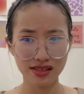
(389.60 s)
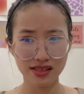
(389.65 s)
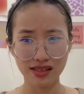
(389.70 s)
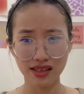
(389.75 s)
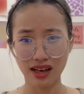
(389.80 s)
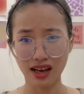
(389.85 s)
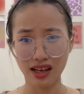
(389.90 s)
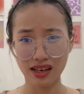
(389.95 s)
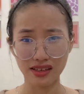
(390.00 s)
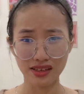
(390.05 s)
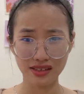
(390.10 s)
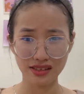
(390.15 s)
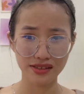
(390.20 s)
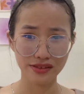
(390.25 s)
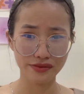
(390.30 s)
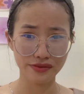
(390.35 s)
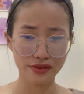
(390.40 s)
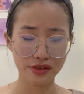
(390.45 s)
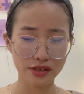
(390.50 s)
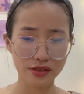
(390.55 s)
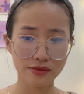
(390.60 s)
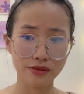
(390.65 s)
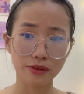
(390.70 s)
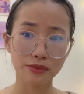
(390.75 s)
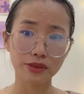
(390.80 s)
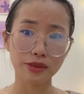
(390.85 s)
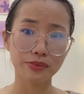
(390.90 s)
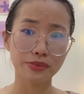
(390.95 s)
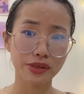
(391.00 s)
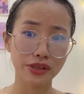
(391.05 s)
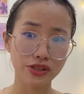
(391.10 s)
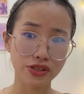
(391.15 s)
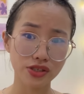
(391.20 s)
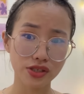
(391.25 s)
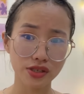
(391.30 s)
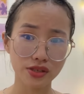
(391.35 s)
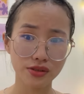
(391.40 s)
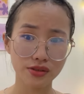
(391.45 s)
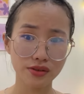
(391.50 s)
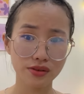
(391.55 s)
the color differs from the
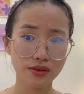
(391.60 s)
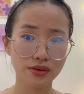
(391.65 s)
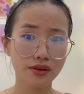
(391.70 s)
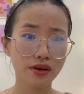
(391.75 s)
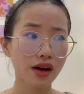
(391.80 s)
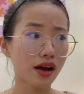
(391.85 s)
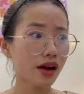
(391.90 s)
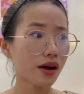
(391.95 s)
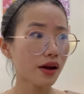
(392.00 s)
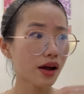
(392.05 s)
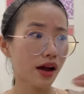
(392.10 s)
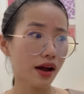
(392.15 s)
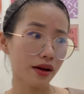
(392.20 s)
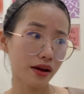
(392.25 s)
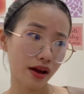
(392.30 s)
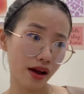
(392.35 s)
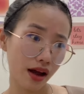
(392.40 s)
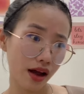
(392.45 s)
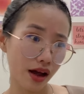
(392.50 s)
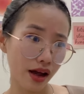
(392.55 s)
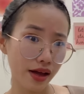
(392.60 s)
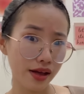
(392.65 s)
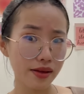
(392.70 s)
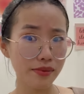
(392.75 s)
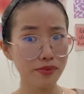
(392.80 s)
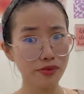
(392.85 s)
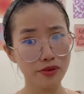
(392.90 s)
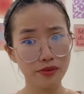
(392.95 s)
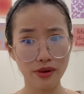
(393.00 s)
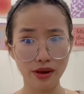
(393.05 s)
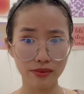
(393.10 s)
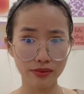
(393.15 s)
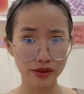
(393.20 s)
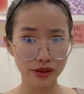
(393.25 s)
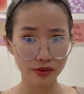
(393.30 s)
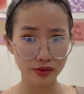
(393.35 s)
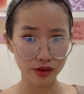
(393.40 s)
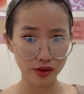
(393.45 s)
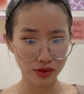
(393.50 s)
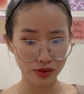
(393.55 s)
picture, so I probably
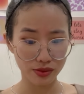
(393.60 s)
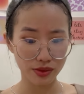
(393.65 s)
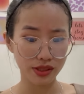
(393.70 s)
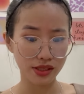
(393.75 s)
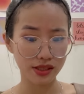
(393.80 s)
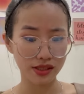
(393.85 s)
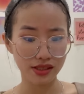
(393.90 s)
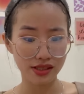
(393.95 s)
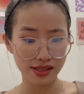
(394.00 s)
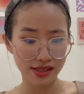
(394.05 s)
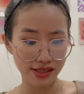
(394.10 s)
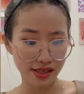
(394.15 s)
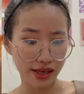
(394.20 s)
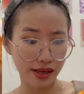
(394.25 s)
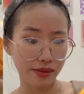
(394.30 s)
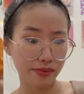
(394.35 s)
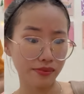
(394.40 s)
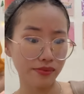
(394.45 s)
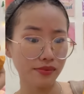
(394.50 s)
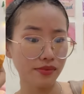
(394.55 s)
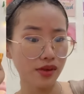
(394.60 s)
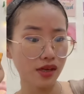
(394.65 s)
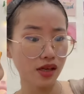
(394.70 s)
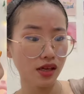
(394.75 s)
will do it the same.